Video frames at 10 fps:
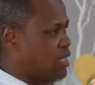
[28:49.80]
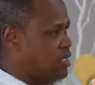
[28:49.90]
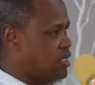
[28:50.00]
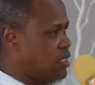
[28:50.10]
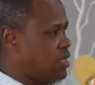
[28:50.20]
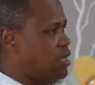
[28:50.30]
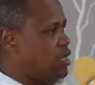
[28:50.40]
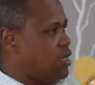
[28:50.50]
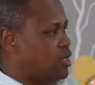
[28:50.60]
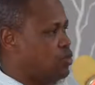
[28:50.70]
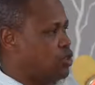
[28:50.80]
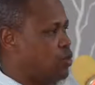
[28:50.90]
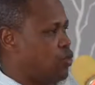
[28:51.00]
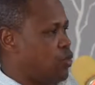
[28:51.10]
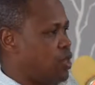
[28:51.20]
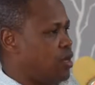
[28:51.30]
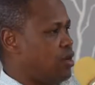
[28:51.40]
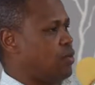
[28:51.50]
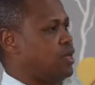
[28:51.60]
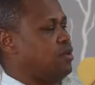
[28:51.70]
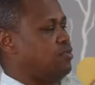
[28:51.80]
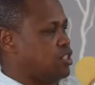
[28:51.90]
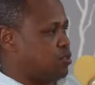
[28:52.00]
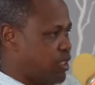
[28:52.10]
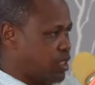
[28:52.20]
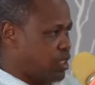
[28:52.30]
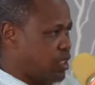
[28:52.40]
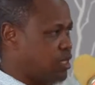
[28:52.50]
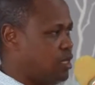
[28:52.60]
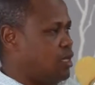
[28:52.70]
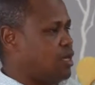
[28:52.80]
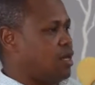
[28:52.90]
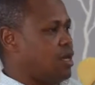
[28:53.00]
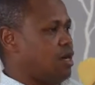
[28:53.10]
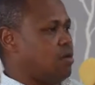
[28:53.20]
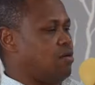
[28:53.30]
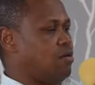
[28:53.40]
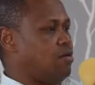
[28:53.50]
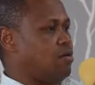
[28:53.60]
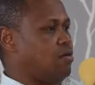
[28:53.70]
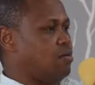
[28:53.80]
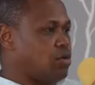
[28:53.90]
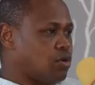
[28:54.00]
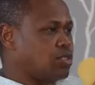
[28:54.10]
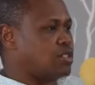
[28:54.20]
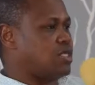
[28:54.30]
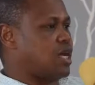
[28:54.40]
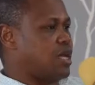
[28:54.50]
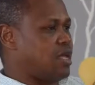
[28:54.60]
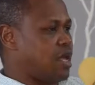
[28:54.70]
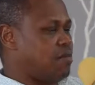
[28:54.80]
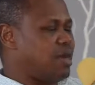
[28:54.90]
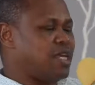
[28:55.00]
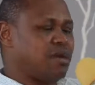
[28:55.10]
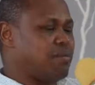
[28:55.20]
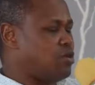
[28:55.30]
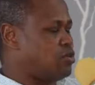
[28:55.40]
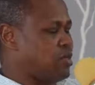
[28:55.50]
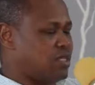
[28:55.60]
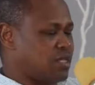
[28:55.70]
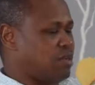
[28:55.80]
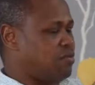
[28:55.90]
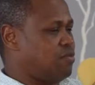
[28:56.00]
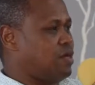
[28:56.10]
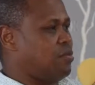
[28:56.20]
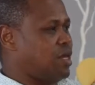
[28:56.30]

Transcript: us, that which we think will give us pleasure. Now, because I mind about myself,